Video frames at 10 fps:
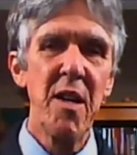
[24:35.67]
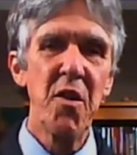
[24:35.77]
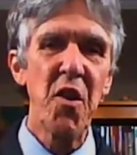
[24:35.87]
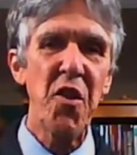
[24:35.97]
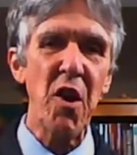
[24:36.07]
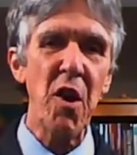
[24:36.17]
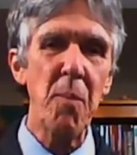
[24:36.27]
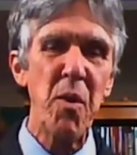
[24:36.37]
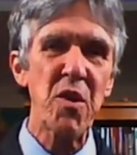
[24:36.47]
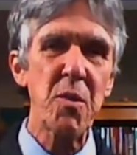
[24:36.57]
The
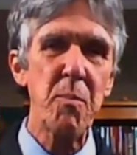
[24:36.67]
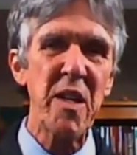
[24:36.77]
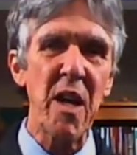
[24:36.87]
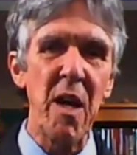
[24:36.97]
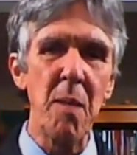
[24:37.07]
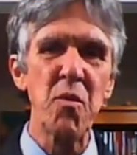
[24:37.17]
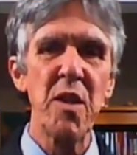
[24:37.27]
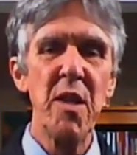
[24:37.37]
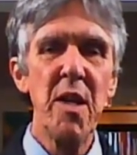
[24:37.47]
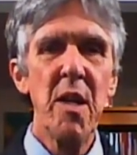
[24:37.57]
therapist
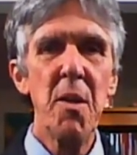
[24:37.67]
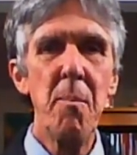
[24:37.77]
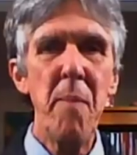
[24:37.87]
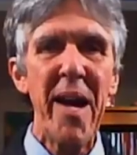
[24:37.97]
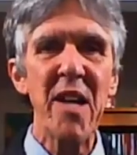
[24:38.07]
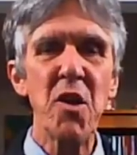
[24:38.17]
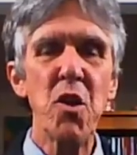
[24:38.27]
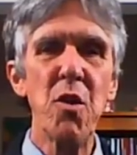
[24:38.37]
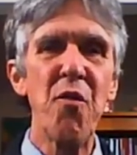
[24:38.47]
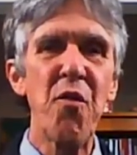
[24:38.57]
becomes the man
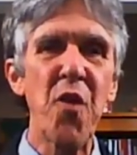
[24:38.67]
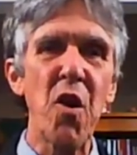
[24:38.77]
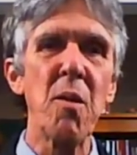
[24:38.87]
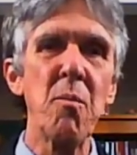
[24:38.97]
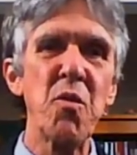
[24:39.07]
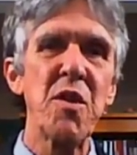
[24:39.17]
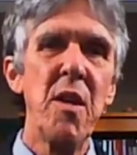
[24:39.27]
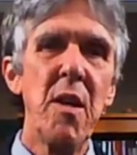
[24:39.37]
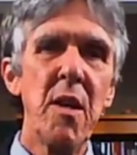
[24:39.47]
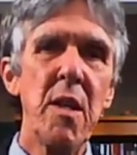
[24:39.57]
who affirms
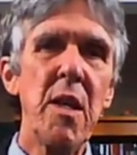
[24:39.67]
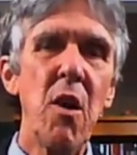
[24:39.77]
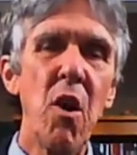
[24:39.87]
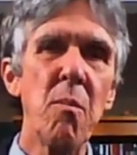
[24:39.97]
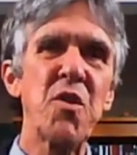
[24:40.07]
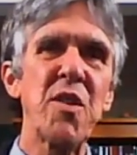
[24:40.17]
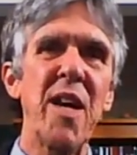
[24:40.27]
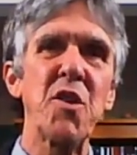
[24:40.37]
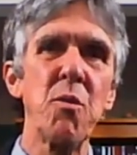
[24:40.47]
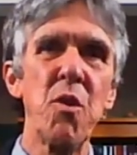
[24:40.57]
the
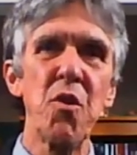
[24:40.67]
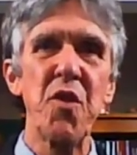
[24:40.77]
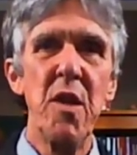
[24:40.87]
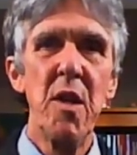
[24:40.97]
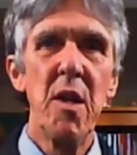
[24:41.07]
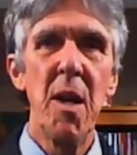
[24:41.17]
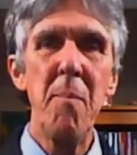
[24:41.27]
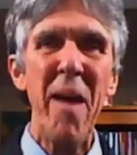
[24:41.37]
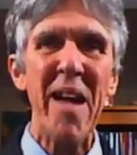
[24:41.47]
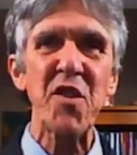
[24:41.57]
homosexual's
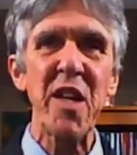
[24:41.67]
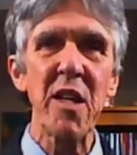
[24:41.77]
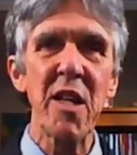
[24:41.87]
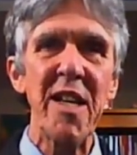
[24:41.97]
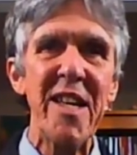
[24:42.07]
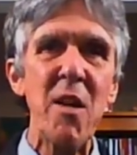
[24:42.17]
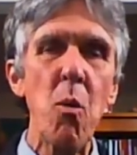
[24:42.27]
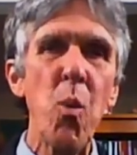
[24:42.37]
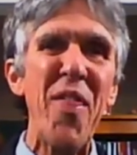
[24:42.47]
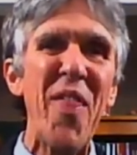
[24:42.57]
masculinity
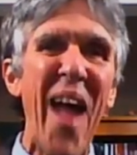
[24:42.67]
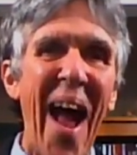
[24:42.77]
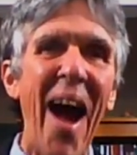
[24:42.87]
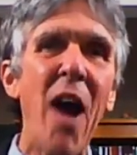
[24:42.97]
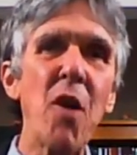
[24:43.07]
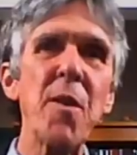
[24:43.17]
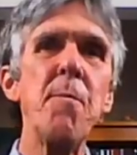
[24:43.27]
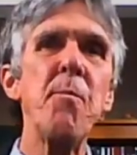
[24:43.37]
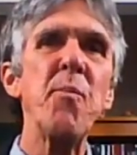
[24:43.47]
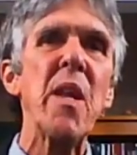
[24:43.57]
without
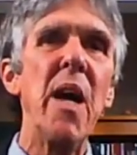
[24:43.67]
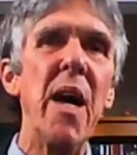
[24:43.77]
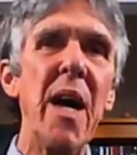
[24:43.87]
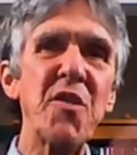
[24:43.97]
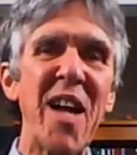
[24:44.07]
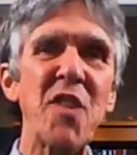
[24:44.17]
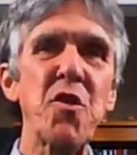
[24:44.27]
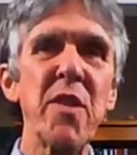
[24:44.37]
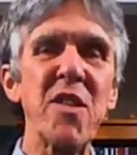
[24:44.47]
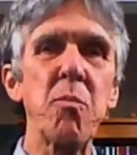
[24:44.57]

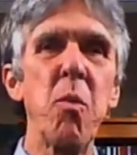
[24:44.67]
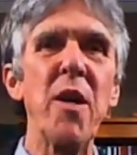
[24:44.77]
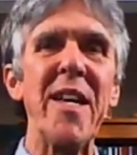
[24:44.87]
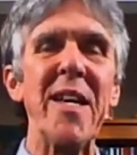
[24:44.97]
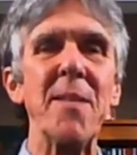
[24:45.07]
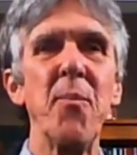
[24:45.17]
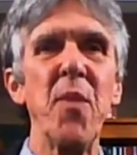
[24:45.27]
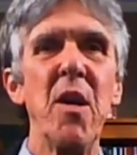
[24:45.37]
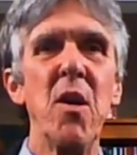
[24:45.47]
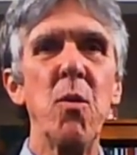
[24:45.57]
sexually exploiting it,
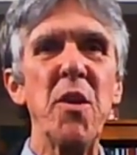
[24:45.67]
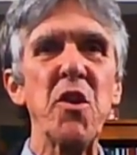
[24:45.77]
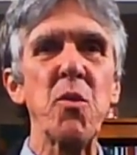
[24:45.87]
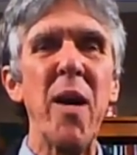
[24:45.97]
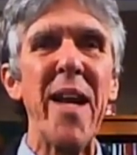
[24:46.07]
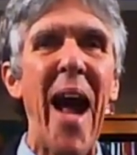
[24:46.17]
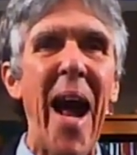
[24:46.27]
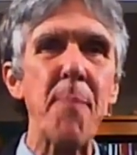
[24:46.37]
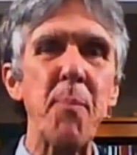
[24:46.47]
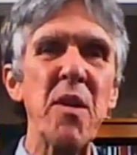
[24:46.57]
which is what
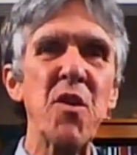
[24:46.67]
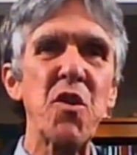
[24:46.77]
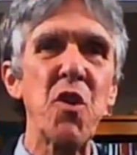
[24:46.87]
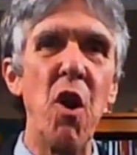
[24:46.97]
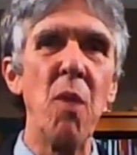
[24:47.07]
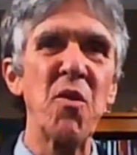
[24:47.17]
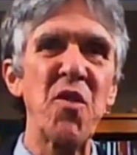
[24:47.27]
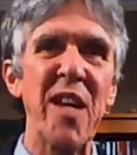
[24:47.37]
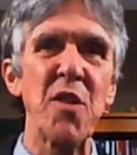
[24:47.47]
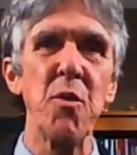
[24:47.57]
happens to
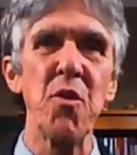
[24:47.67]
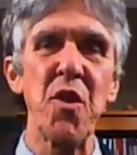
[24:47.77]
homosexuals.